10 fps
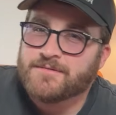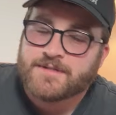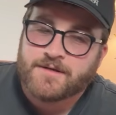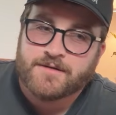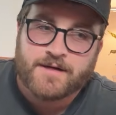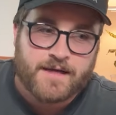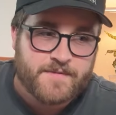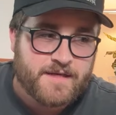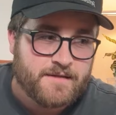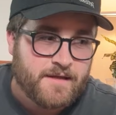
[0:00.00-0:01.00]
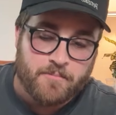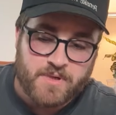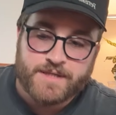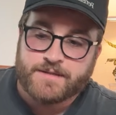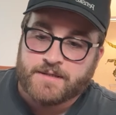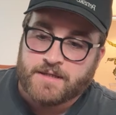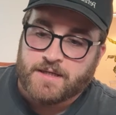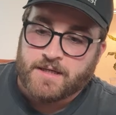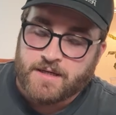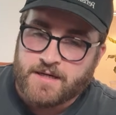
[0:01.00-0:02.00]
So, I mean, but
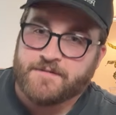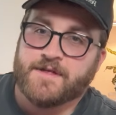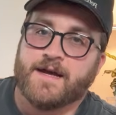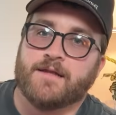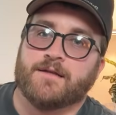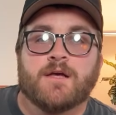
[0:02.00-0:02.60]
enough of that.